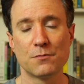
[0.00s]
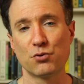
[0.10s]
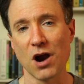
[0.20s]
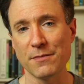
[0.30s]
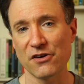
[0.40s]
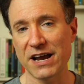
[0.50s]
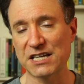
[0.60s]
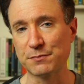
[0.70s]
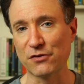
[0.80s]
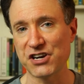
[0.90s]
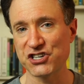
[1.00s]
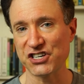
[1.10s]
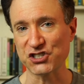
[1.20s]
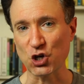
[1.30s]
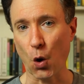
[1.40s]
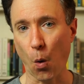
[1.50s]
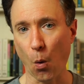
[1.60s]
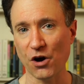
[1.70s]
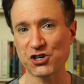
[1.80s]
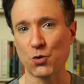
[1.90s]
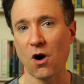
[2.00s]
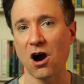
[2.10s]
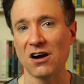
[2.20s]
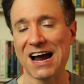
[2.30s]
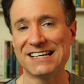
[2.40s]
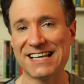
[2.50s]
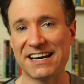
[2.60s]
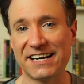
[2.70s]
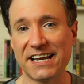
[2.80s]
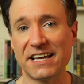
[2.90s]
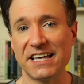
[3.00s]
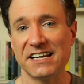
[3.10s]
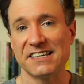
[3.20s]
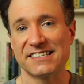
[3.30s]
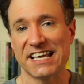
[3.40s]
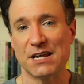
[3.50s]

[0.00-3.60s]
Primary exploration is core to our identity. It is an